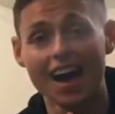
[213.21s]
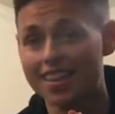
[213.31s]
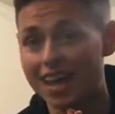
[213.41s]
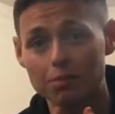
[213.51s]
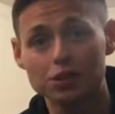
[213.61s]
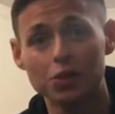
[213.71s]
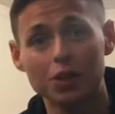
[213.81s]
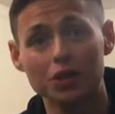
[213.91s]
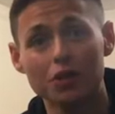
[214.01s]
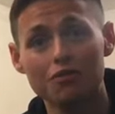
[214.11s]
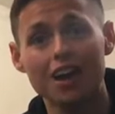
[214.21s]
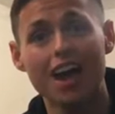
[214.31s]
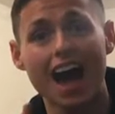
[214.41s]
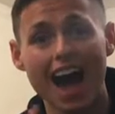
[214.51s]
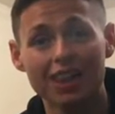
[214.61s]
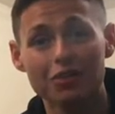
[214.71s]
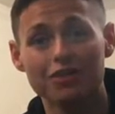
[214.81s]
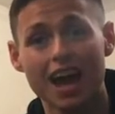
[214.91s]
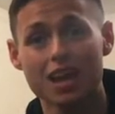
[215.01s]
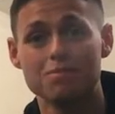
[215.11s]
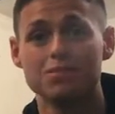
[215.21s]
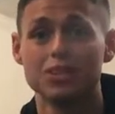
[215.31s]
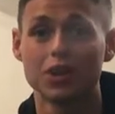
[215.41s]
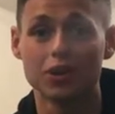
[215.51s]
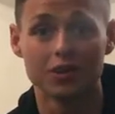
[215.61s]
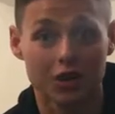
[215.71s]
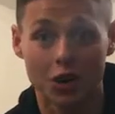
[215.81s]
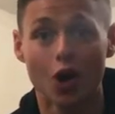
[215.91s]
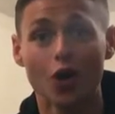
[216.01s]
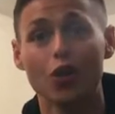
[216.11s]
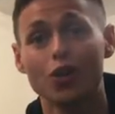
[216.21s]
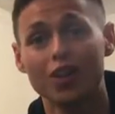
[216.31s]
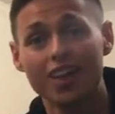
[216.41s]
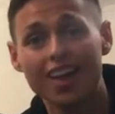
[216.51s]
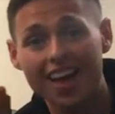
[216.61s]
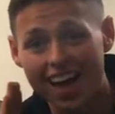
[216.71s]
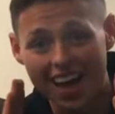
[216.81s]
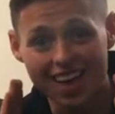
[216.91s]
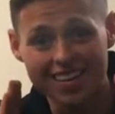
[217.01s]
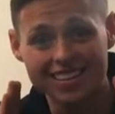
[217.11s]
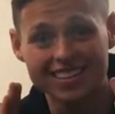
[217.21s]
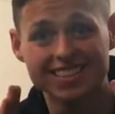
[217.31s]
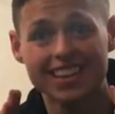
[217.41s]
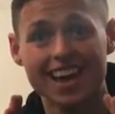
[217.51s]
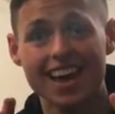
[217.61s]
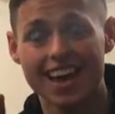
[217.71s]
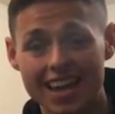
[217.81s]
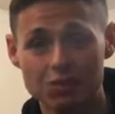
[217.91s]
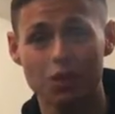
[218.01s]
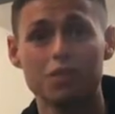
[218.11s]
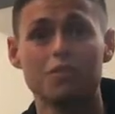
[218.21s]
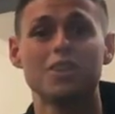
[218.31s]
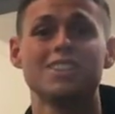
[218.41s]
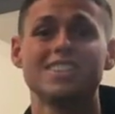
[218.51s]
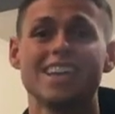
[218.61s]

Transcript: and they absolutely love it. I love getting them to the goal, and here's what they've got to